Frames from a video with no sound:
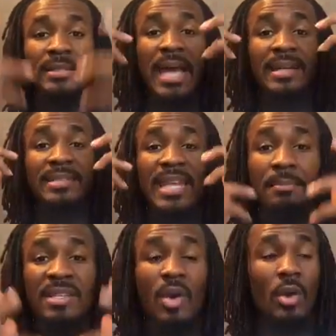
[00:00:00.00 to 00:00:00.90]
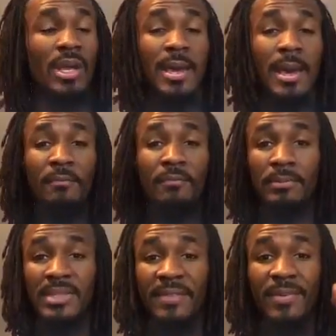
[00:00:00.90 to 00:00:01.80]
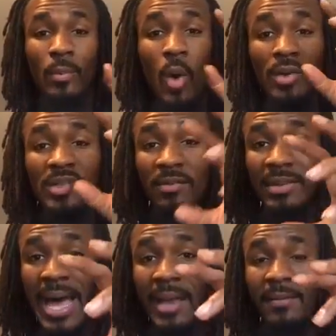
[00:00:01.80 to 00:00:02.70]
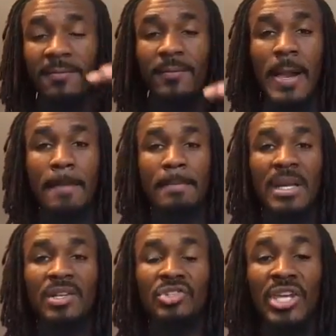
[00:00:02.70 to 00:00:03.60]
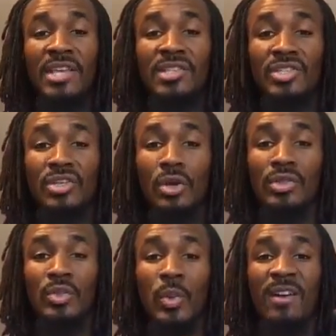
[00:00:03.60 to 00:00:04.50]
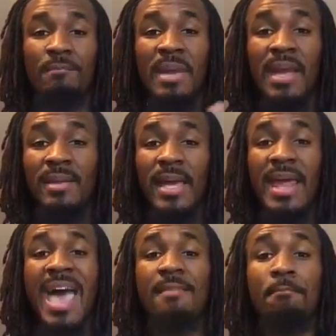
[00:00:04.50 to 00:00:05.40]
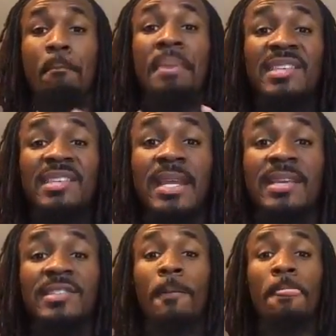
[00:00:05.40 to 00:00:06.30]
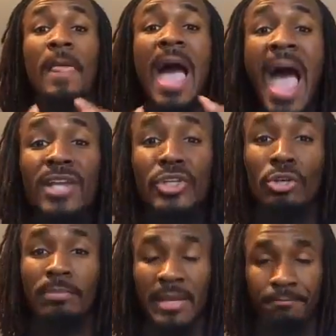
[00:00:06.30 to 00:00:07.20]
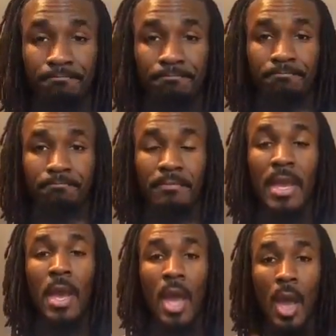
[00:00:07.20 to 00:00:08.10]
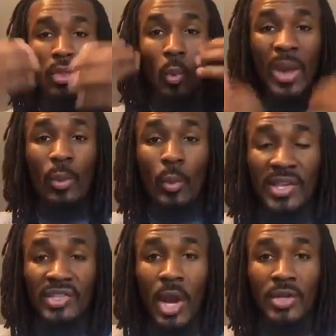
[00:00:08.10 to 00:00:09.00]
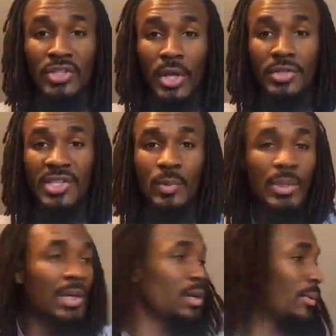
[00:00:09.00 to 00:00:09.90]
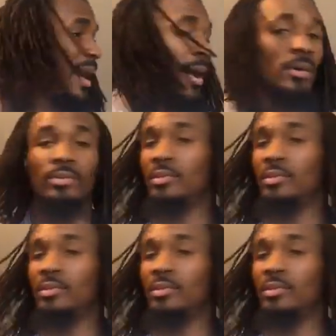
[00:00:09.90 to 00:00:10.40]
That team is going to come from different walks of life. Jesus chose twelve men that had business acumen. The way we start churches is we look around.